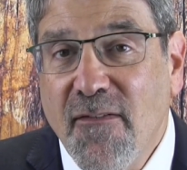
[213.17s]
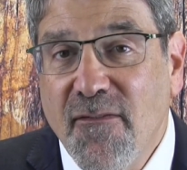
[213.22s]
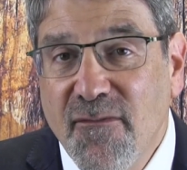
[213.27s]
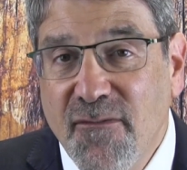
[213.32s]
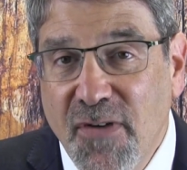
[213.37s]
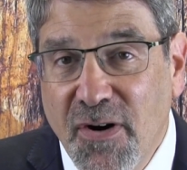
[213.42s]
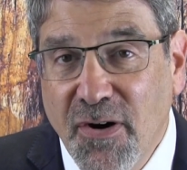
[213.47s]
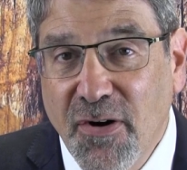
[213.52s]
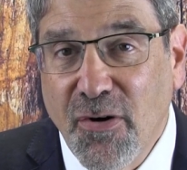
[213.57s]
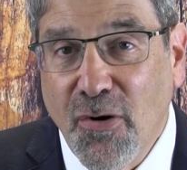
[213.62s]

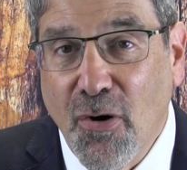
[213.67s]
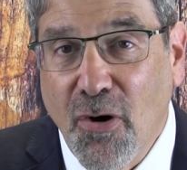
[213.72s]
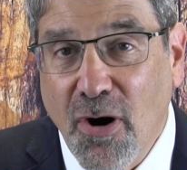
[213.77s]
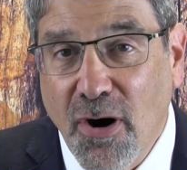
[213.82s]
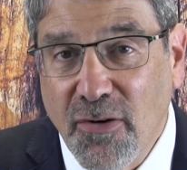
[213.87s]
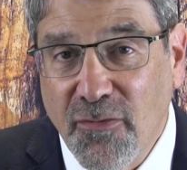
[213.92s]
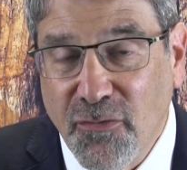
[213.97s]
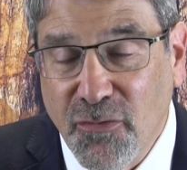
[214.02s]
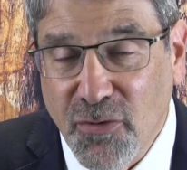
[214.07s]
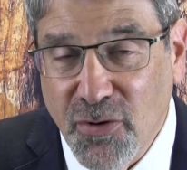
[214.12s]
Very
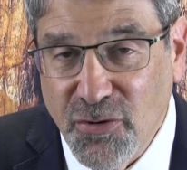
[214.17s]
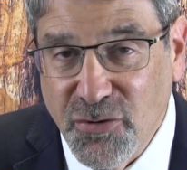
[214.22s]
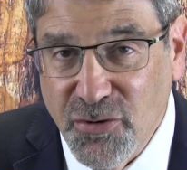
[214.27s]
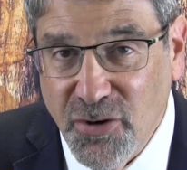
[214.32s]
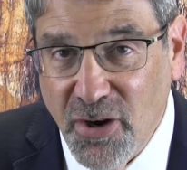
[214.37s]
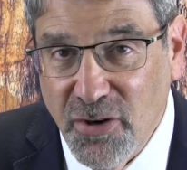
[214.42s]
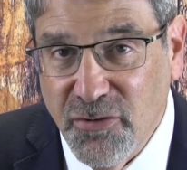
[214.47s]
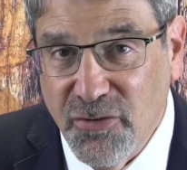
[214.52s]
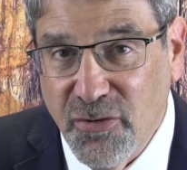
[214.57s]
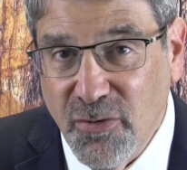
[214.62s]
hard for a
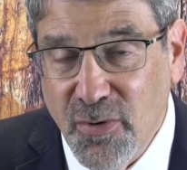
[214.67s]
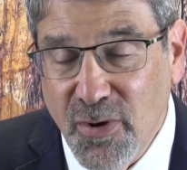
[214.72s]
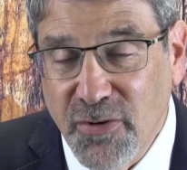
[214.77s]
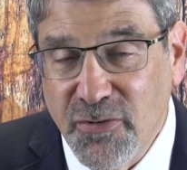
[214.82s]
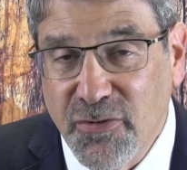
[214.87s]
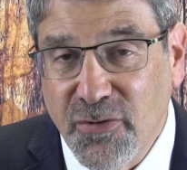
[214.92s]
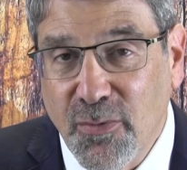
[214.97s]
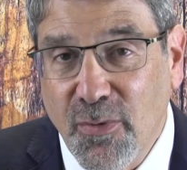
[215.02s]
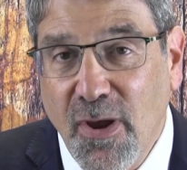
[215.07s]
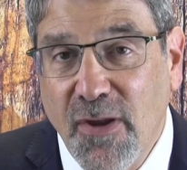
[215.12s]
judge to
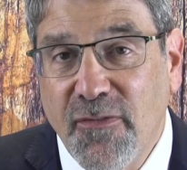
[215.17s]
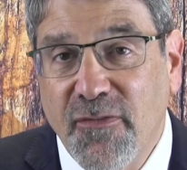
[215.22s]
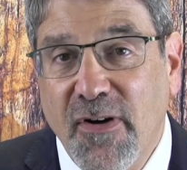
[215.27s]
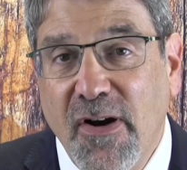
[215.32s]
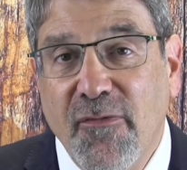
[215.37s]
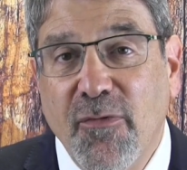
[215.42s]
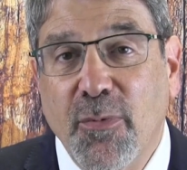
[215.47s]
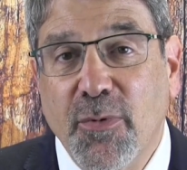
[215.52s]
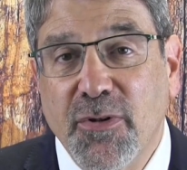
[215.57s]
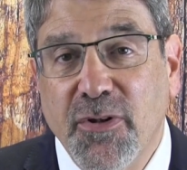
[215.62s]
issue a
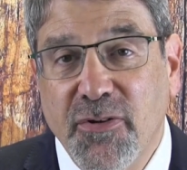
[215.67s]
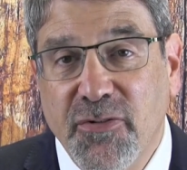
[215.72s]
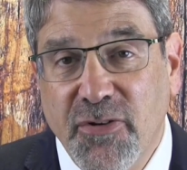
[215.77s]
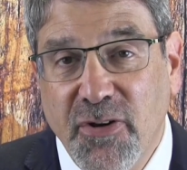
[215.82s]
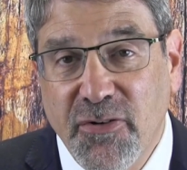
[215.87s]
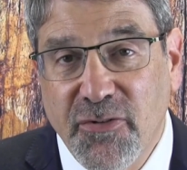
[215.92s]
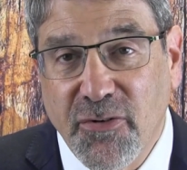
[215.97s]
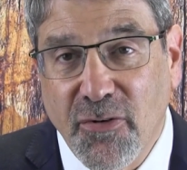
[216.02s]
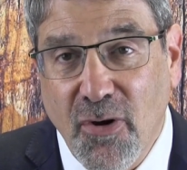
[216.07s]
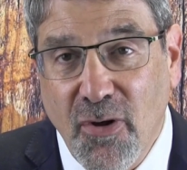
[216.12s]
favorable
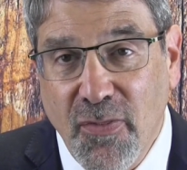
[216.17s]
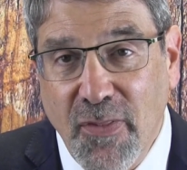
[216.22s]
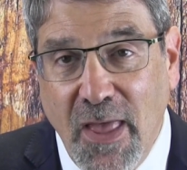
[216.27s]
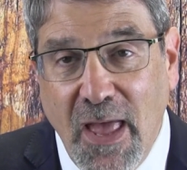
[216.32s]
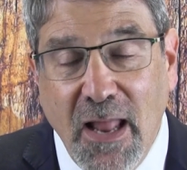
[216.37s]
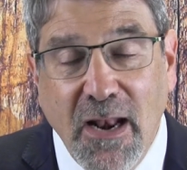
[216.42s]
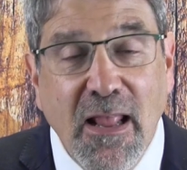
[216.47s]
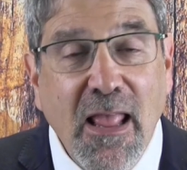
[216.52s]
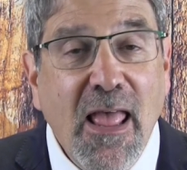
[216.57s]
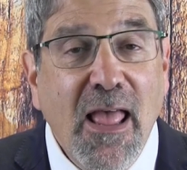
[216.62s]
decision on
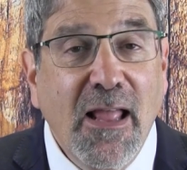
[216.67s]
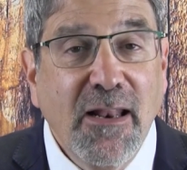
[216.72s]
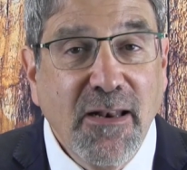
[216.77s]
that.